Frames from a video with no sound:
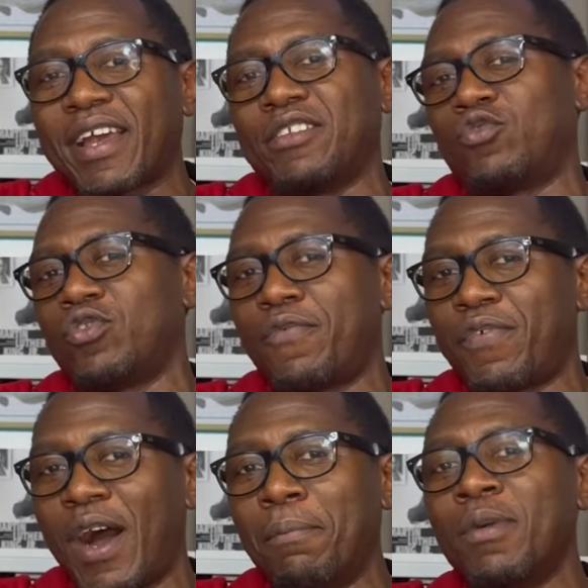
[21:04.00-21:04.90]
into the
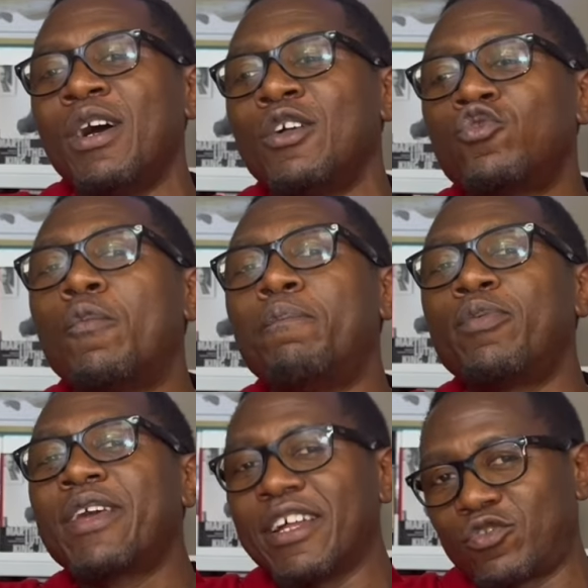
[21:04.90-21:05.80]
farm to
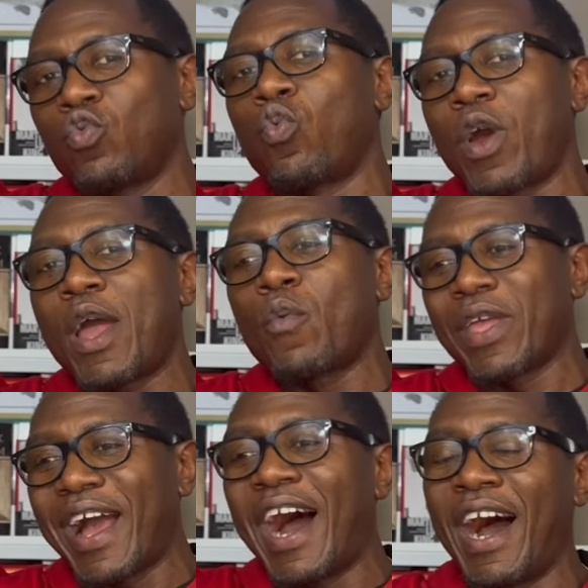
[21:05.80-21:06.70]
get to where
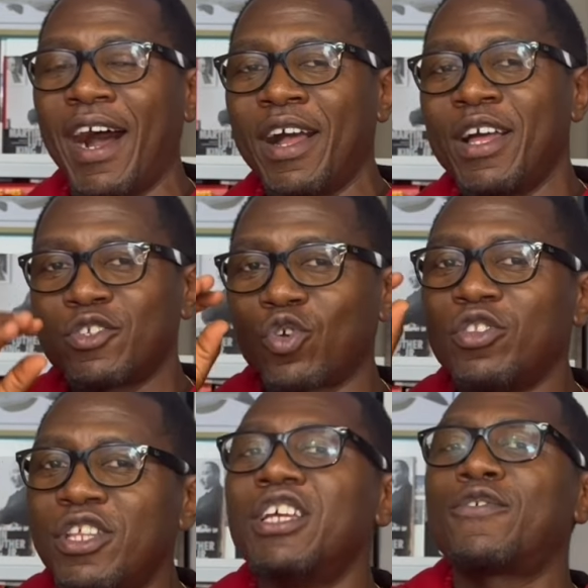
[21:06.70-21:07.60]
we are. So
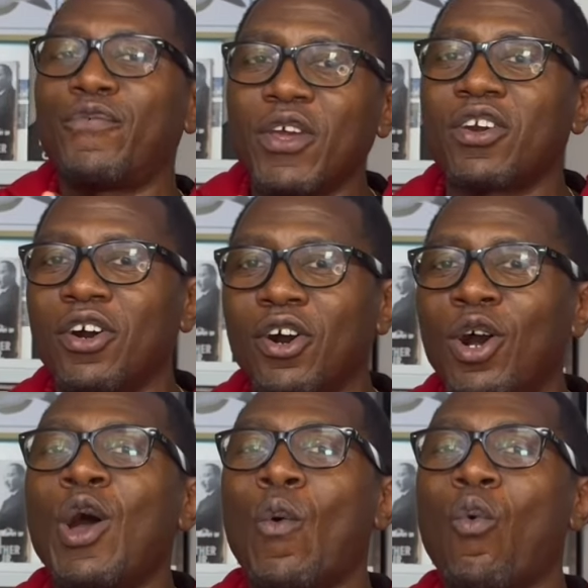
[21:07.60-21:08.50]
this figure
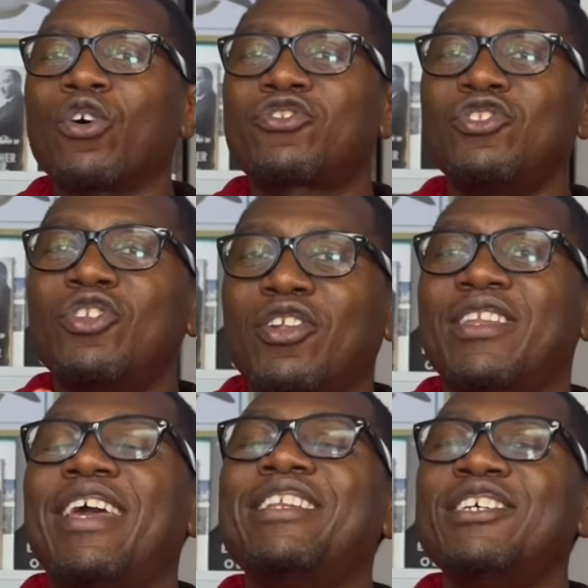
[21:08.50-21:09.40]
was not
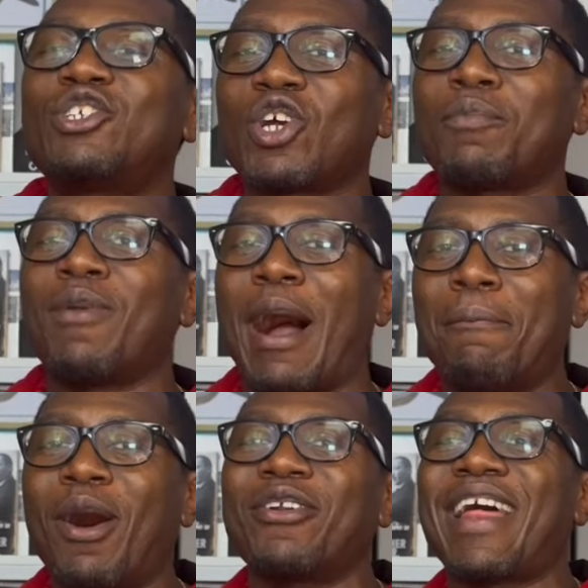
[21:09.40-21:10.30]
the initial
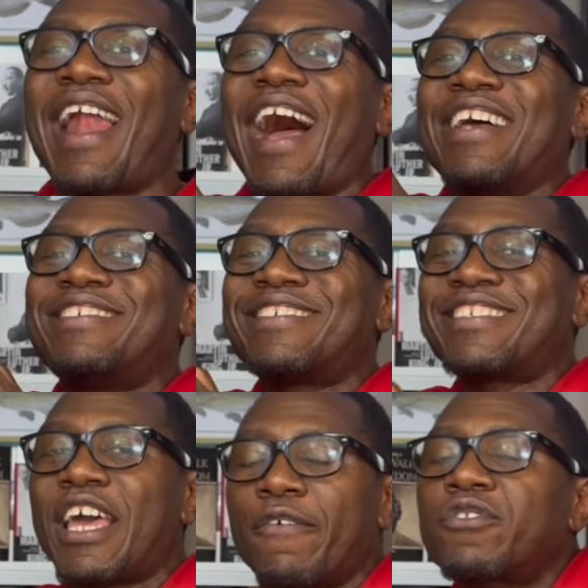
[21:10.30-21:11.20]
amount that I
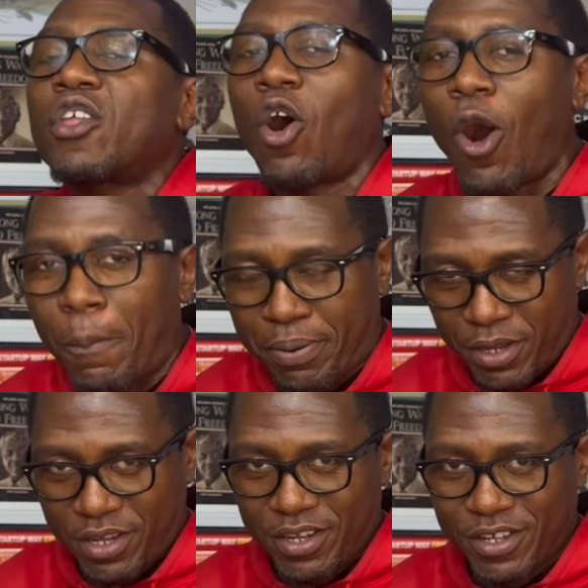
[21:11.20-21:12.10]
saved up
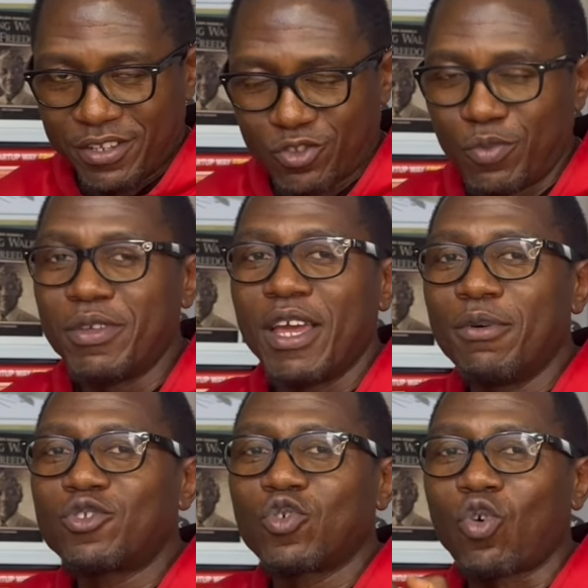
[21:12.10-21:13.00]
to be
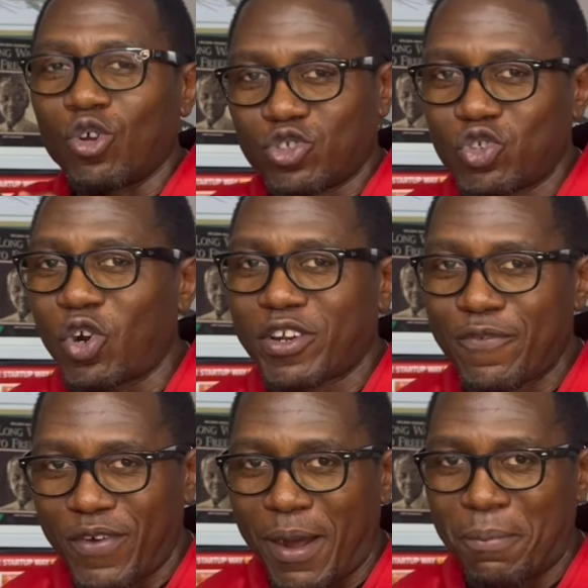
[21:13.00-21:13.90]
able to construct the
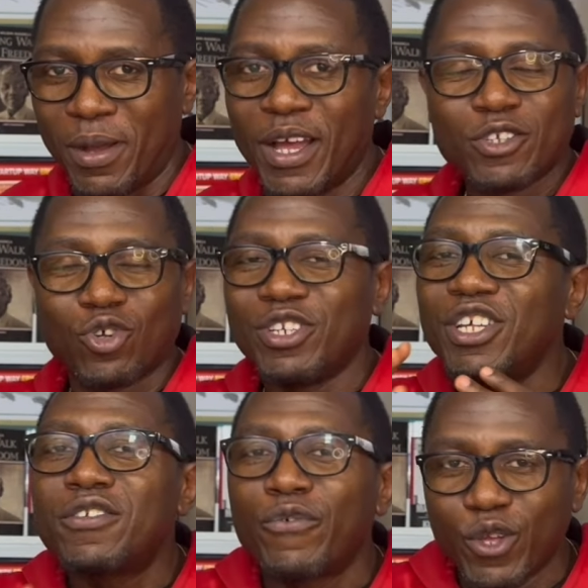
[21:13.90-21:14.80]
farm. So
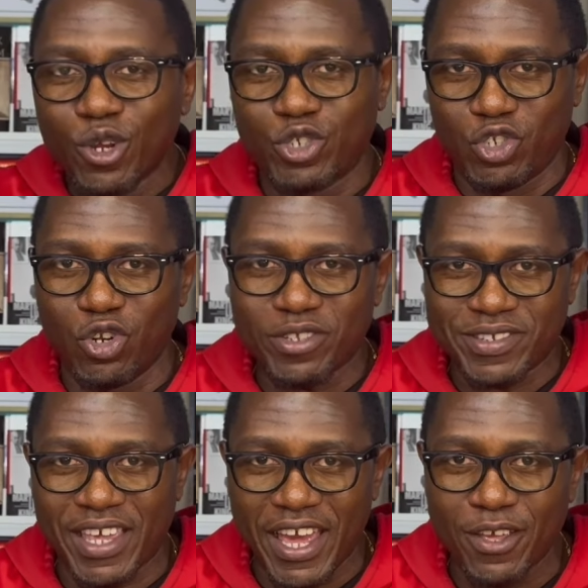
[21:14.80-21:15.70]
this figure should not
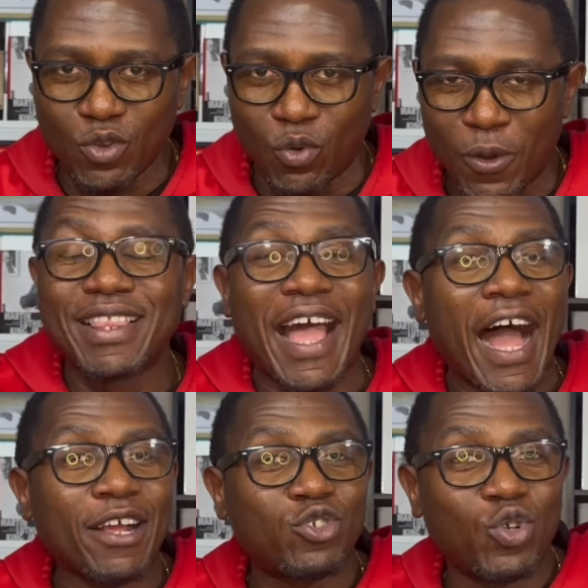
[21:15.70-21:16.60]
scare you. It
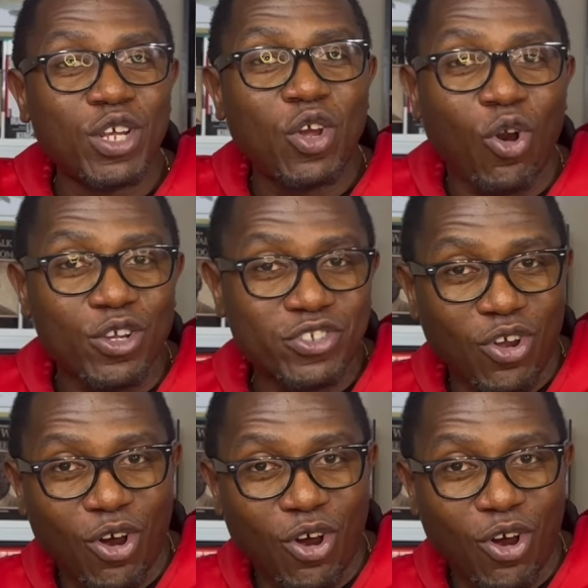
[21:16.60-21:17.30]
actually cost